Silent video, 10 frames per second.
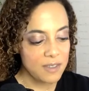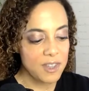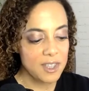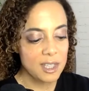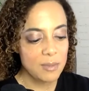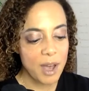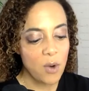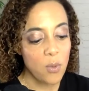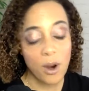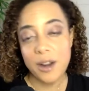If this is
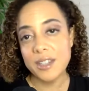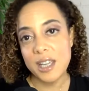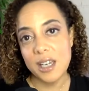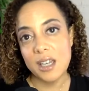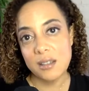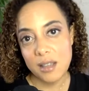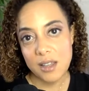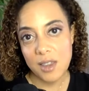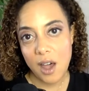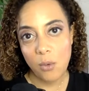about work, take it
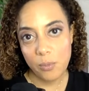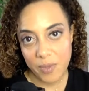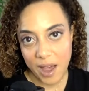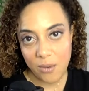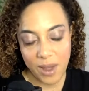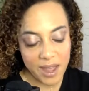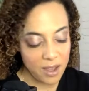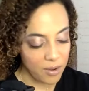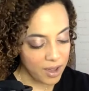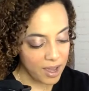in that
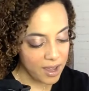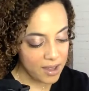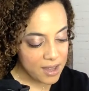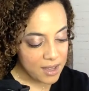way, okay?